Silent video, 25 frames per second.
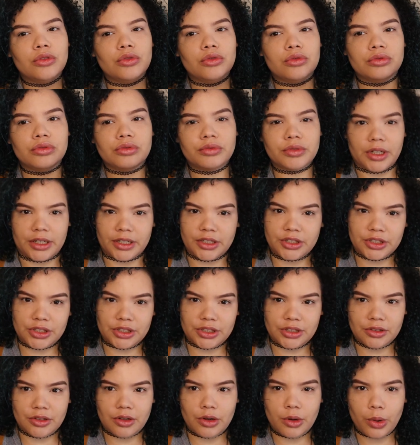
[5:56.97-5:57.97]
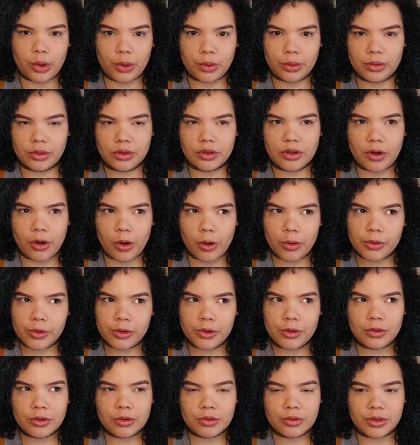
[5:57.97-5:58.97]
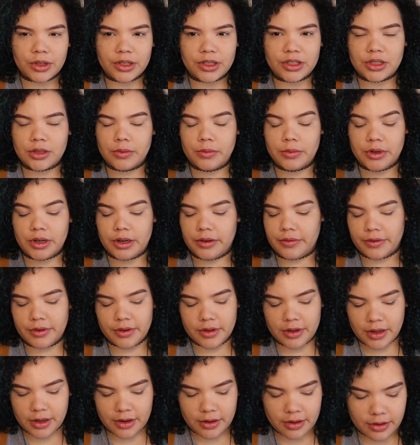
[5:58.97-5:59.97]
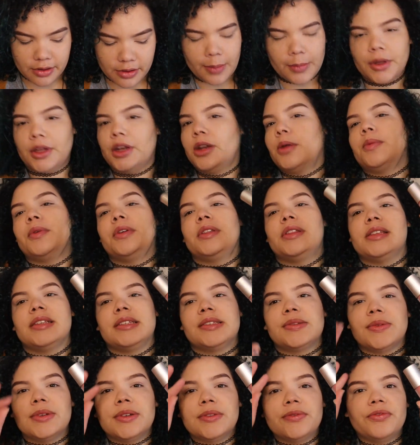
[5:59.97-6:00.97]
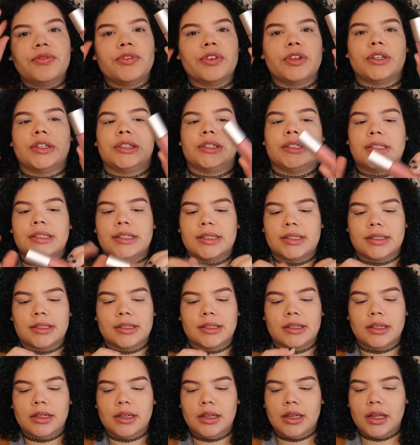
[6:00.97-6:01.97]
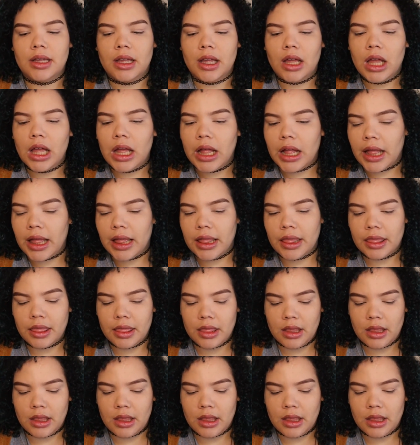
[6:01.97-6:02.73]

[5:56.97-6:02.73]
Crush, Coral Crush, whatever. I don't know. I'm gonna put this one first, and